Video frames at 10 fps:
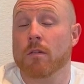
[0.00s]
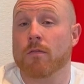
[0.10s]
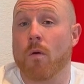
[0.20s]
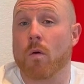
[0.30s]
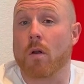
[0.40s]

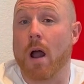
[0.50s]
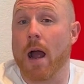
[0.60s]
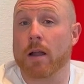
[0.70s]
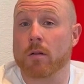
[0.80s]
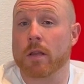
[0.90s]
for
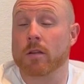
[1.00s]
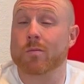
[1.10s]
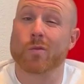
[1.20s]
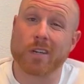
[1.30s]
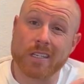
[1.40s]

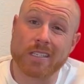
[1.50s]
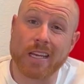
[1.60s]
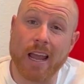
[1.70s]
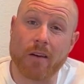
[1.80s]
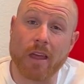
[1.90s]
Ireland. We're going to see
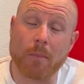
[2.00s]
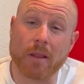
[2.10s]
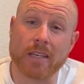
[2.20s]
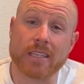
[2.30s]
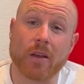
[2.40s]
how that
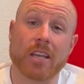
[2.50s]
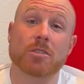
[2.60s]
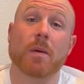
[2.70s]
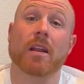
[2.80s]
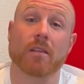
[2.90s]
plays out. He's
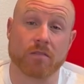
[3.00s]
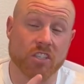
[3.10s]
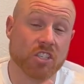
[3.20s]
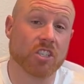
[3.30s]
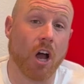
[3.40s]
been a
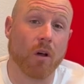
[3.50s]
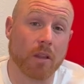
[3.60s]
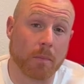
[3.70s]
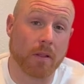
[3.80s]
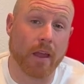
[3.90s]

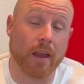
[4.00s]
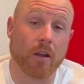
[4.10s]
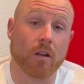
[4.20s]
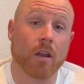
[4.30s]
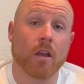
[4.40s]
solid
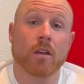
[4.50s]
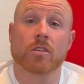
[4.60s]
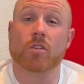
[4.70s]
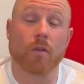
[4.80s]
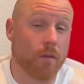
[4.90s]
player
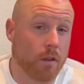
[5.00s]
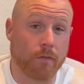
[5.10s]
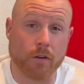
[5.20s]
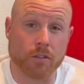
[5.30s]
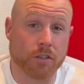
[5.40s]
so far in the
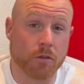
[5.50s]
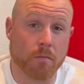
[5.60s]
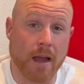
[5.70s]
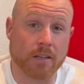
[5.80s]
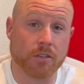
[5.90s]
first two
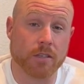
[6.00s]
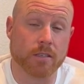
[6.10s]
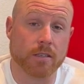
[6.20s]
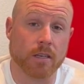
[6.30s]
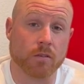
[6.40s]

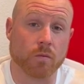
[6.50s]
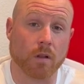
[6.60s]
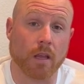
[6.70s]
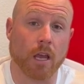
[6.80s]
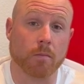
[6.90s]
matches. He's
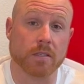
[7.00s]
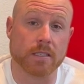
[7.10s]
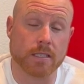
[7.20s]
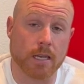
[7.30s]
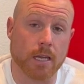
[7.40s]
really helped
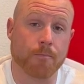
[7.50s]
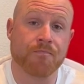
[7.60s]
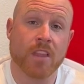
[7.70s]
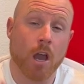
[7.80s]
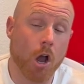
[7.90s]
his team
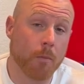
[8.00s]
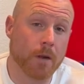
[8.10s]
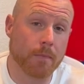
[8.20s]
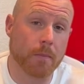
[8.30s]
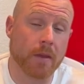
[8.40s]
open
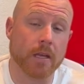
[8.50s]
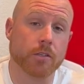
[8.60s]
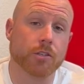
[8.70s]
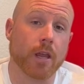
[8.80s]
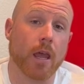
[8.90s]
up the
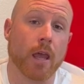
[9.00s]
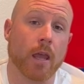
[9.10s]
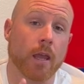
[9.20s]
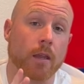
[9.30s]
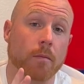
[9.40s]
pitch
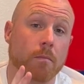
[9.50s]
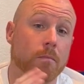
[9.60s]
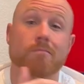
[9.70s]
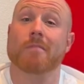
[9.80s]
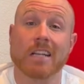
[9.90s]
and
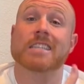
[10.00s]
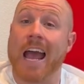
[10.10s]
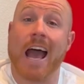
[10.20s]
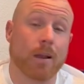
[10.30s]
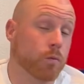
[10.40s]

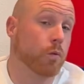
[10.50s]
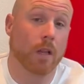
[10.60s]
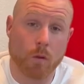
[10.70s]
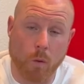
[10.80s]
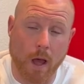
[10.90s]
attack
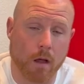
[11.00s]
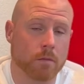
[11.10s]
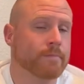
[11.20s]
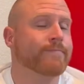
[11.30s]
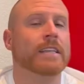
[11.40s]
really
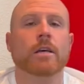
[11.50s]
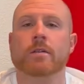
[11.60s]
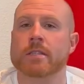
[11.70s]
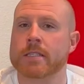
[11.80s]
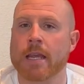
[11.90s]
well.
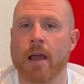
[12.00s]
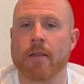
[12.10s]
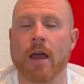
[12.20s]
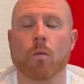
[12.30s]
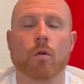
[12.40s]
See how
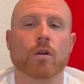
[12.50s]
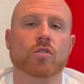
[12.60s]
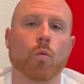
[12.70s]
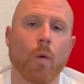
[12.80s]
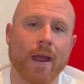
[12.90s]
that
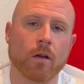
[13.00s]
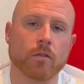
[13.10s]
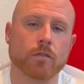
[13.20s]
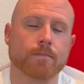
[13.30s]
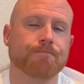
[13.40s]
works.
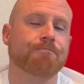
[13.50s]
Wales,